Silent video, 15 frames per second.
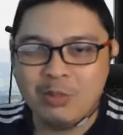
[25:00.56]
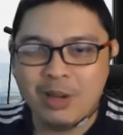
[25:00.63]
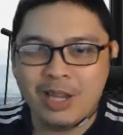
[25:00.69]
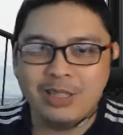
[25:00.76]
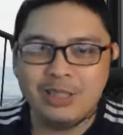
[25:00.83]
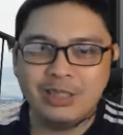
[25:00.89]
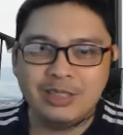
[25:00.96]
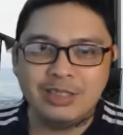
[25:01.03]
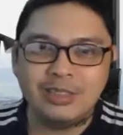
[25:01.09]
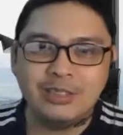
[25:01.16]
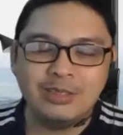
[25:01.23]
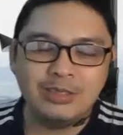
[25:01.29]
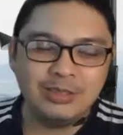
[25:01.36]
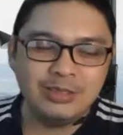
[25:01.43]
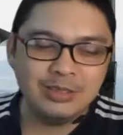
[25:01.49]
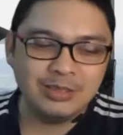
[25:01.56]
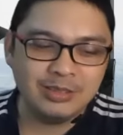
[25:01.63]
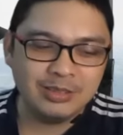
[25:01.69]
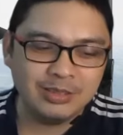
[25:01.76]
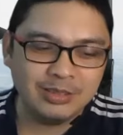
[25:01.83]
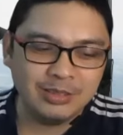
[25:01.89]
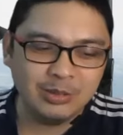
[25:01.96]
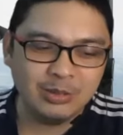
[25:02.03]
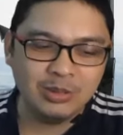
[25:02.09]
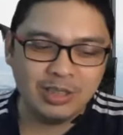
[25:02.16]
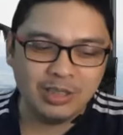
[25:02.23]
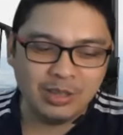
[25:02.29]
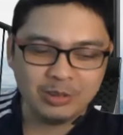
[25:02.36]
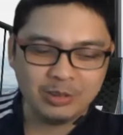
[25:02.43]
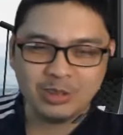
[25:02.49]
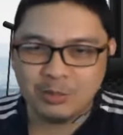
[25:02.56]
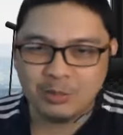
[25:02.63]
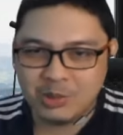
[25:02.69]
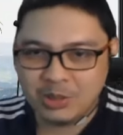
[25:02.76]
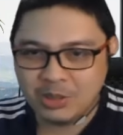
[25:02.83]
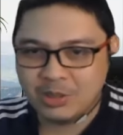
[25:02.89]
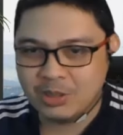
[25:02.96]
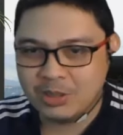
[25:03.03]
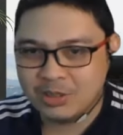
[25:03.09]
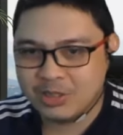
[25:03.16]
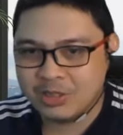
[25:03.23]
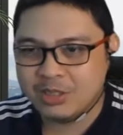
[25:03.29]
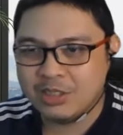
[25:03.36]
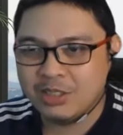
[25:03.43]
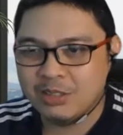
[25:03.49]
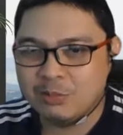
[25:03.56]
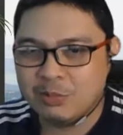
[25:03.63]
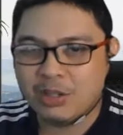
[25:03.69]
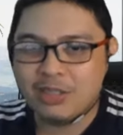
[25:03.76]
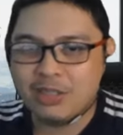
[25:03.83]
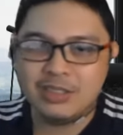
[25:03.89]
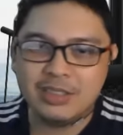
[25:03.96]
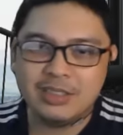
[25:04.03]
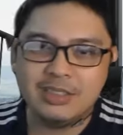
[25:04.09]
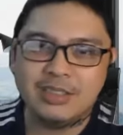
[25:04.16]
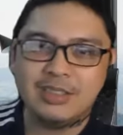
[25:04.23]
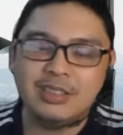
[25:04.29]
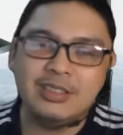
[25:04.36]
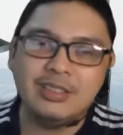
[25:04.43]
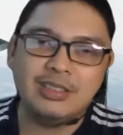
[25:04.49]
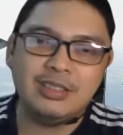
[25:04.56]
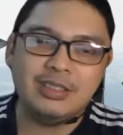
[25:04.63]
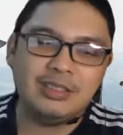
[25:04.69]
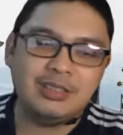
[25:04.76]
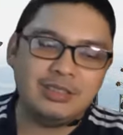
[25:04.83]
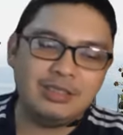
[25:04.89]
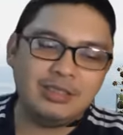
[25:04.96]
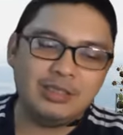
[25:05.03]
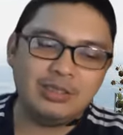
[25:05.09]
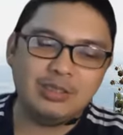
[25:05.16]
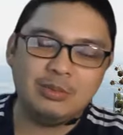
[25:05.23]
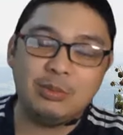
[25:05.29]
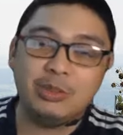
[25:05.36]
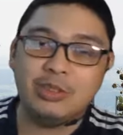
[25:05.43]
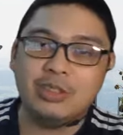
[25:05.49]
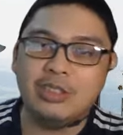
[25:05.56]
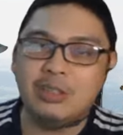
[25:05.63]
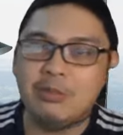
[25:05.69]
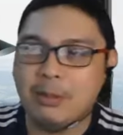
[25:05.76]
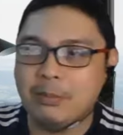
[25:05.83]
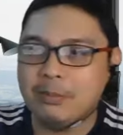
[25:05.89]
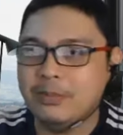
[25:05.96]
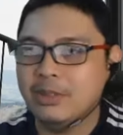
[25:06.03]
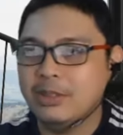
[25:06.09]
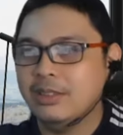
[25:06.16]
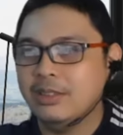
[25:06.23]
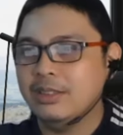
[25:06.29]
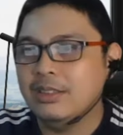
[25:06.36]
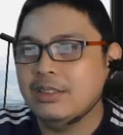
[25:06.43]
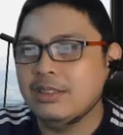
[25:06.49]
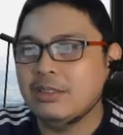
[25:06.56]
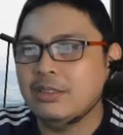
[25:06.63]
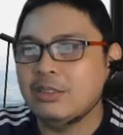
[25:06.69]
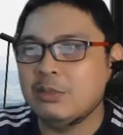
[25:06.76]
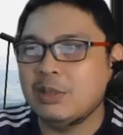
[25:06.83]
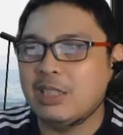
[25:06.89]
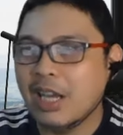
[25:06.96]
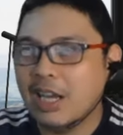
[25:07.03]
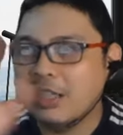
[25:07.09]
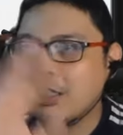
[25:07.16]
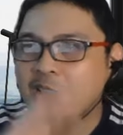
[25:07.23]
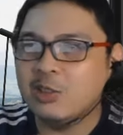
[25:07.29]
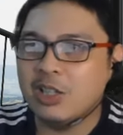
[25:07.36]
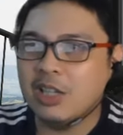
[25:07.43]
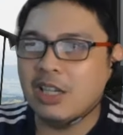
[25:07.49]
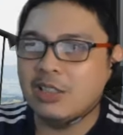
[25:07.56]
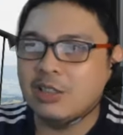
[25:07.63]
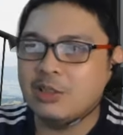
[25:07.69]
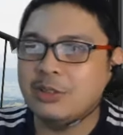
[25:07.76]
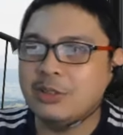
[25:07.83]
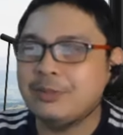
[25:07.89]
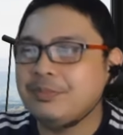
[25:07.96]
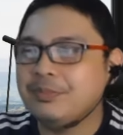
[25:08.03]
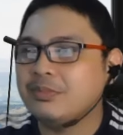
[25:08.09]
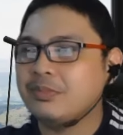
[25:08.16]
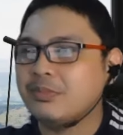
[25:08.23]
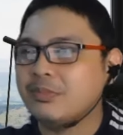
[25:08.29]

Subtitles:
with buyers, do the customer journey process. Customer journey map. Madaanan niya lahat yun.